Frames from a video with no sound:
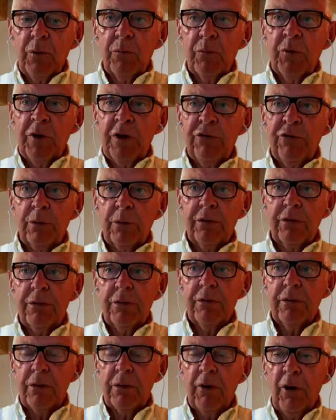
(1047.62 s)
we should
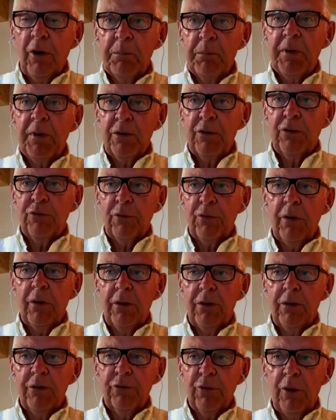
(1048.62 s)
not be
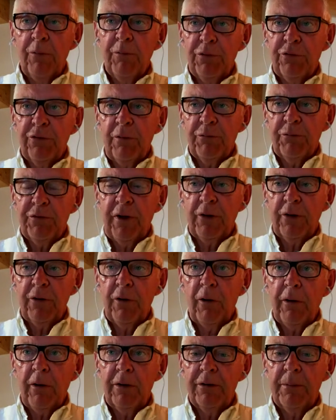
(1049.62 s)
the servants of
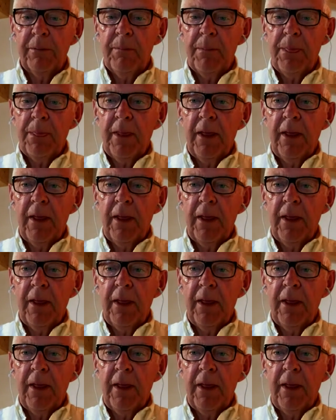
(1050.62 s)
technology.